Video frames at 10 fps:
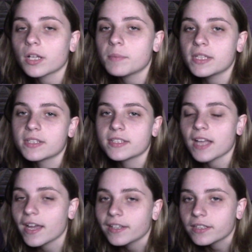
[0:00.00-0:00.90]
a
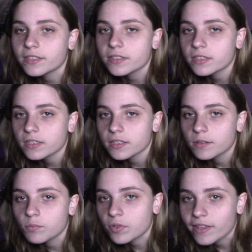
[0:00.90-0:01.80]
silent
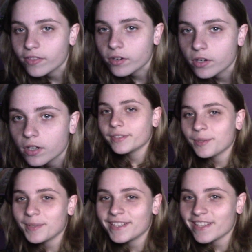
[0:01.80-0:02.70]
breather.
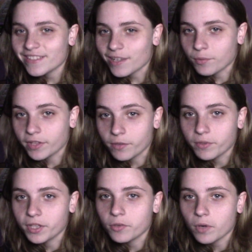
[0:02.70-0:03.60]
Nobody does that when they
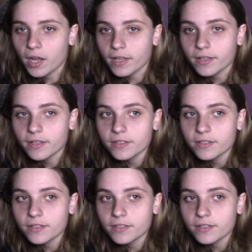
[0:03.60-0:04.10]
really cry.